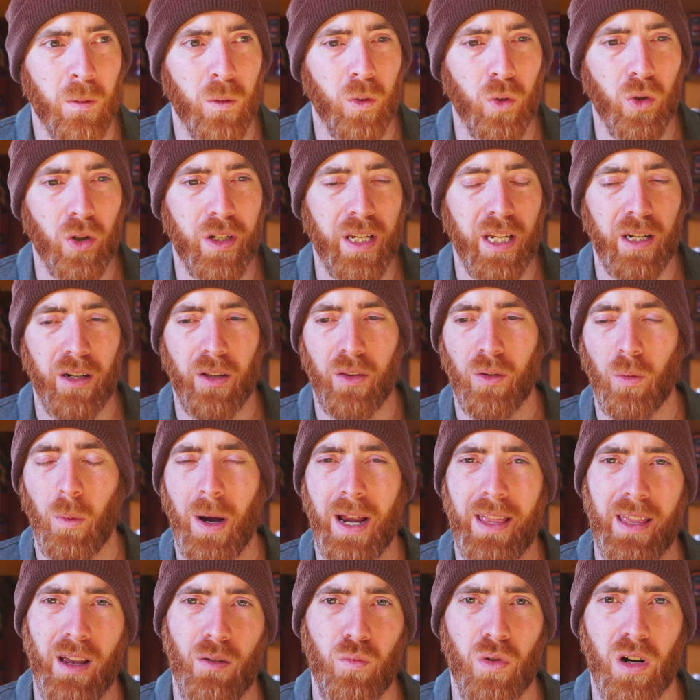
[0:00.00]
looking at the
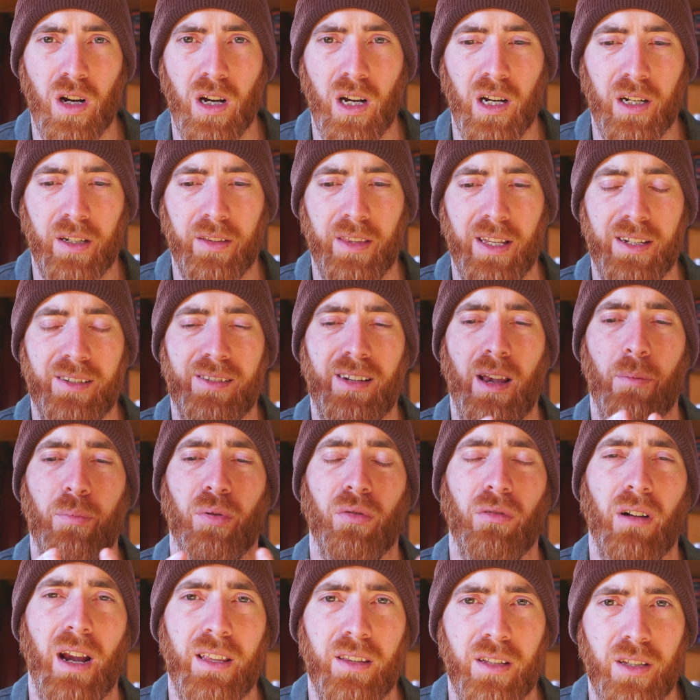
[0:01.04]
way they work, they
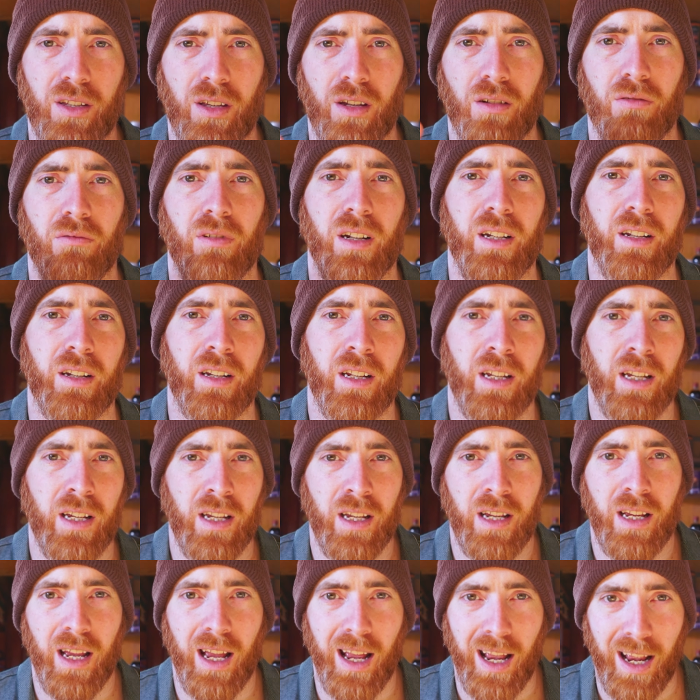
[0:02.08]
separate the urine
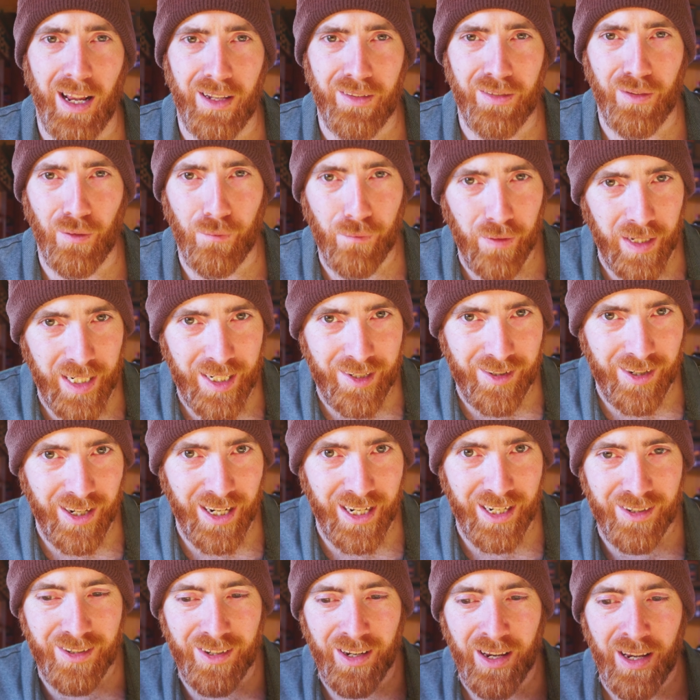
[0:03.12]
and the
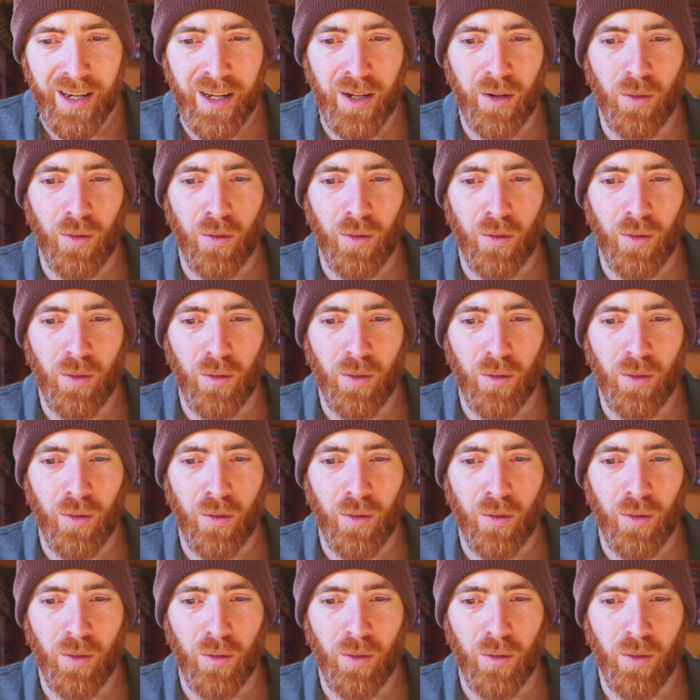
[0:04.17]
feces,